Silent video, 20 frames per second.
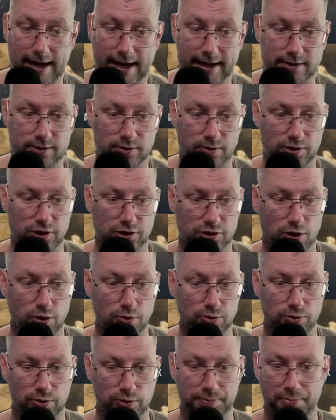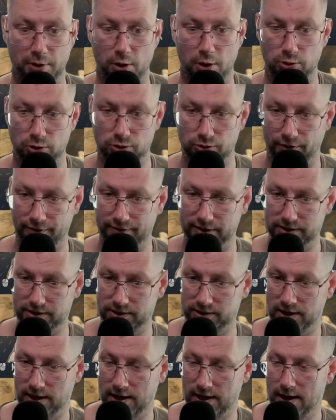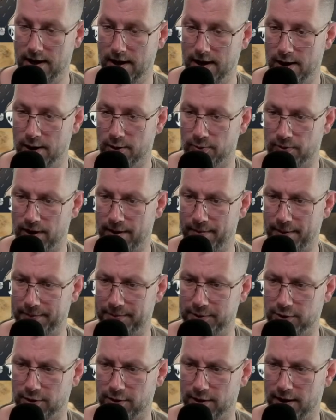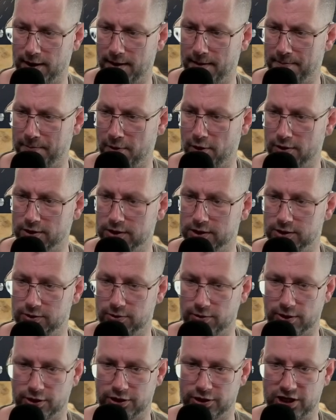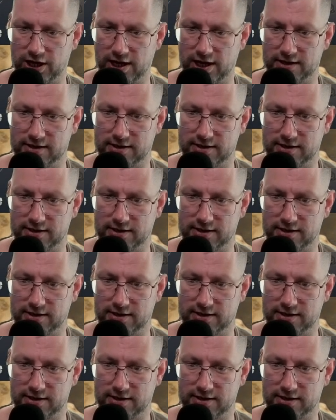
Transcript: So just go to the post office, grab up your box, your chest,